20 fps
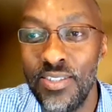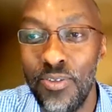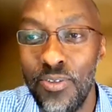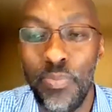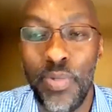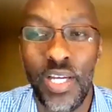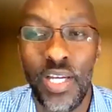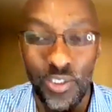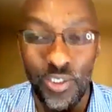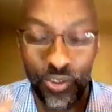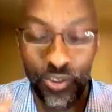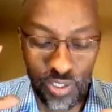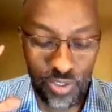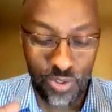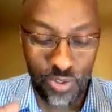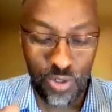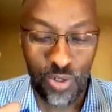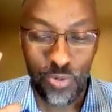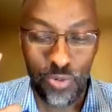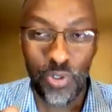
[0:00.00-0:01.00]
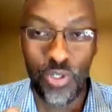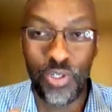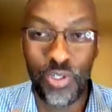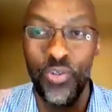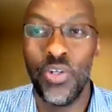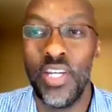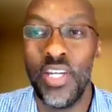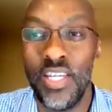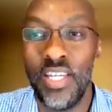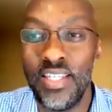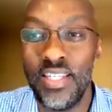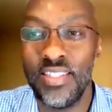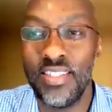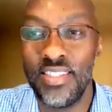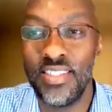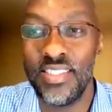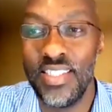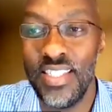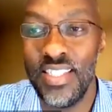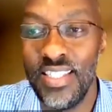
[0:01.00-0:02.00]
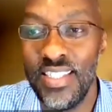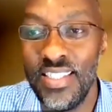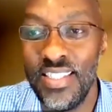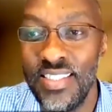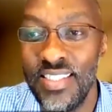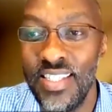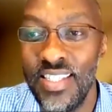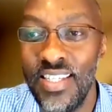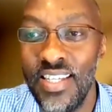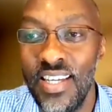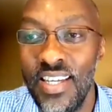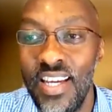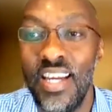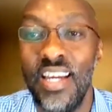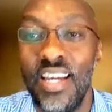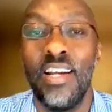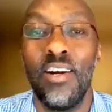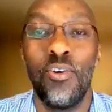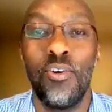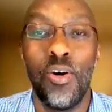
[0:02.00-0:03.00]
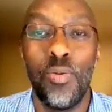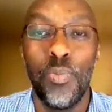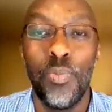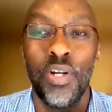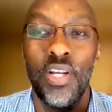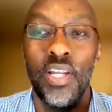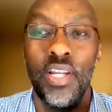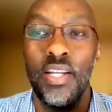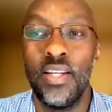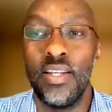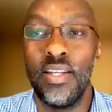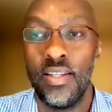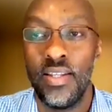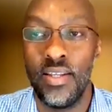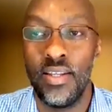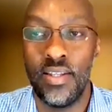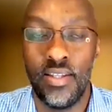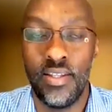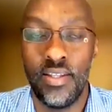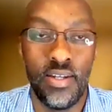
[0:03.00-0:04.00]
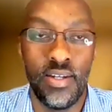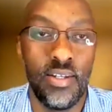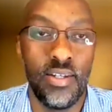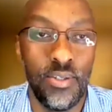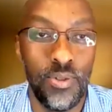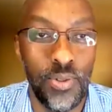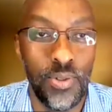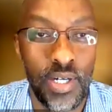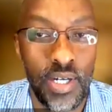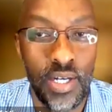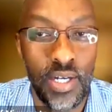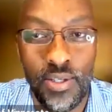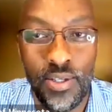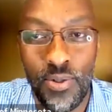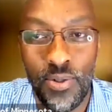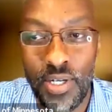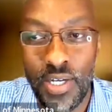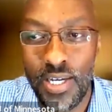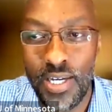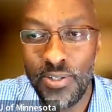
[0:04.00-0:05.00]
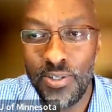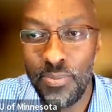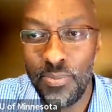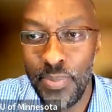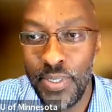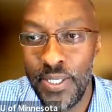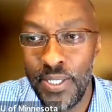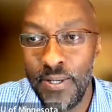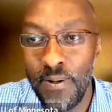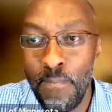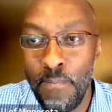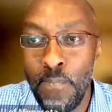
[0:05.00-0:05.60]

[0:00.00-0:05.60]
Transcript: So make sure you know what your interest is and accommodate uh, your, your counterpart.